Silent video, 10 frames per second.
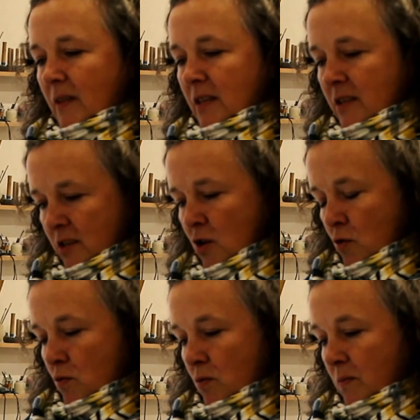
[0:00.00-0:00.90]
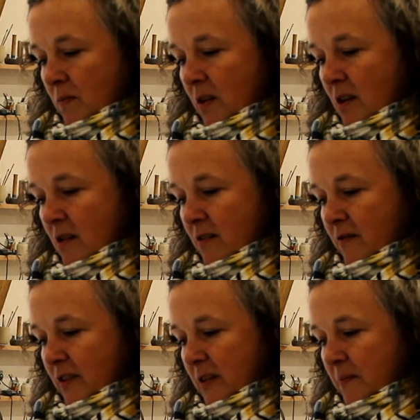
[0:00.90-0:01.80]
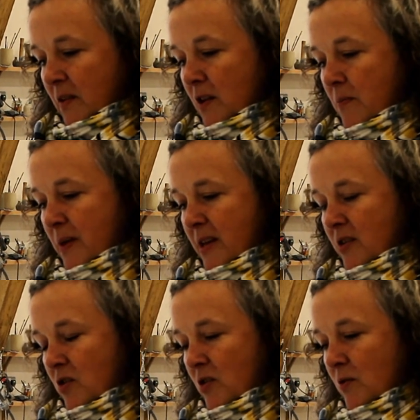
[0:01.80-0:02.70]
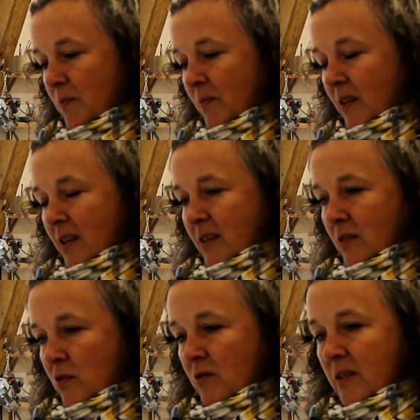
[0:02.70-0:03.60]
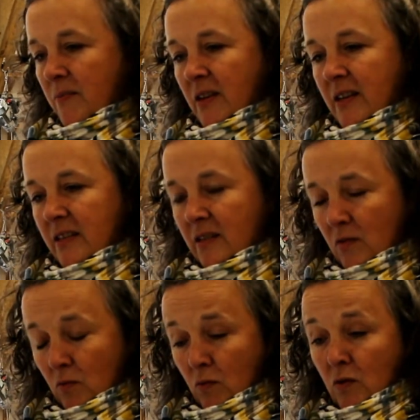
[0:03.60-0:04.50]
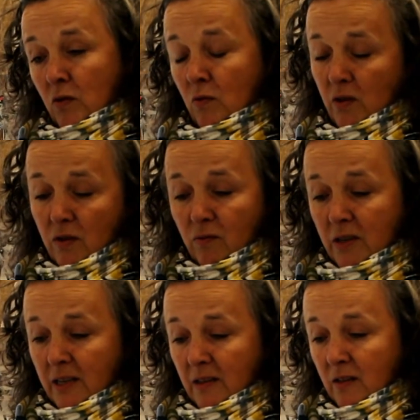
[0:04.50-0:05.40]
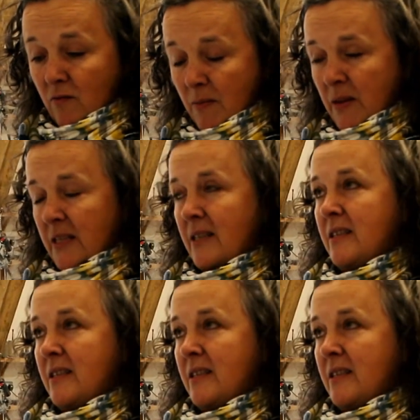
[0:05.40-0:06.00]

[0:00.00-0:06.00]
Stone carving compared to doing something like that's also 3D in ceramics is